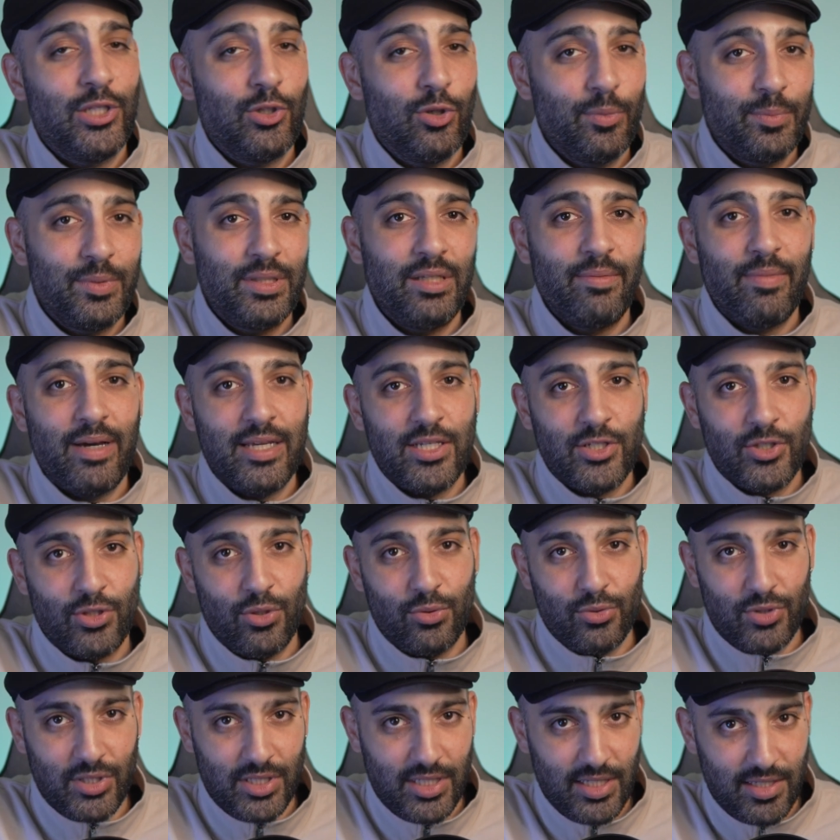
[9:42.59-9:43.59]
and optimize
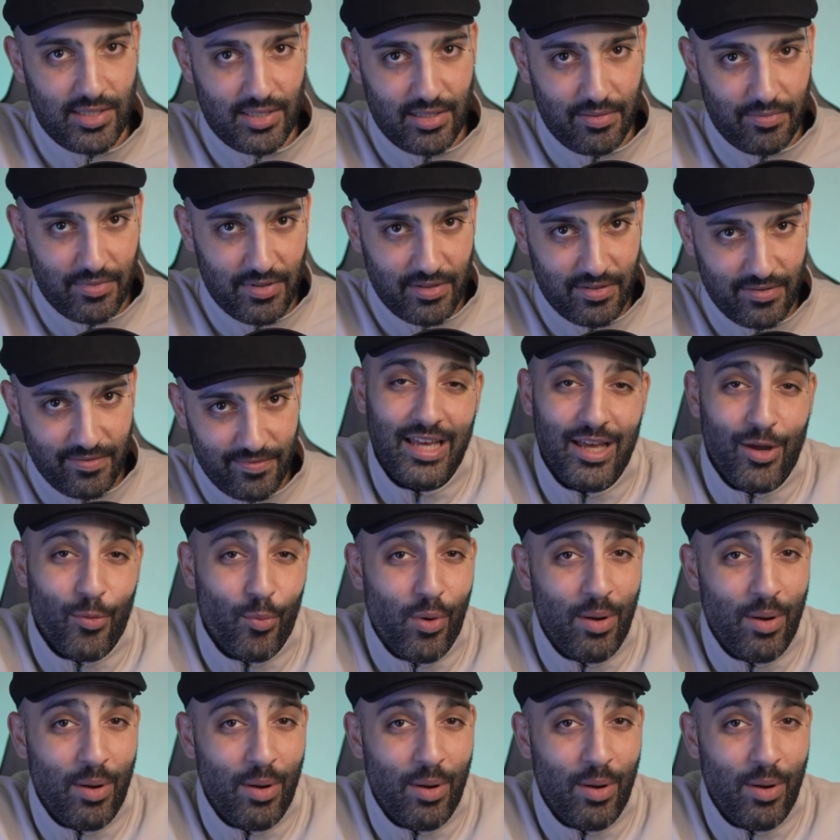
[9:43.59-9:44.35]
those systems.